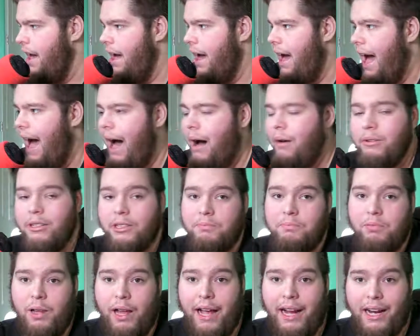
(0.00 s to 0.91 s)
I was
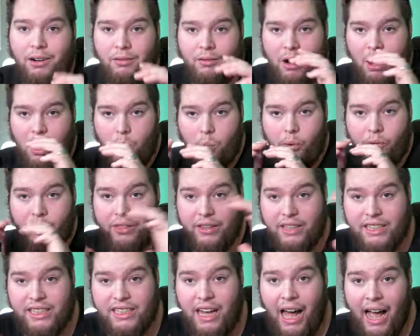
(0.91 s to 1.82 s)
playing around with
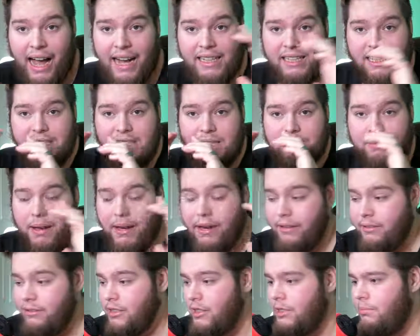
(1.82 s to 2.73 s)
the sizes,
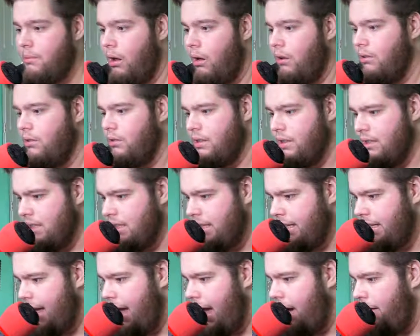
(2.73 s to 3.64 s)
bigger and smaller, to
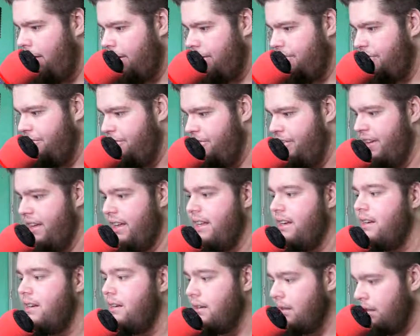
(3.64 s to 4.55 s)
see how it
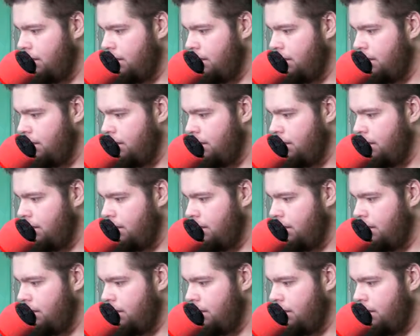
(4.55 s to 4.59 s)
fit.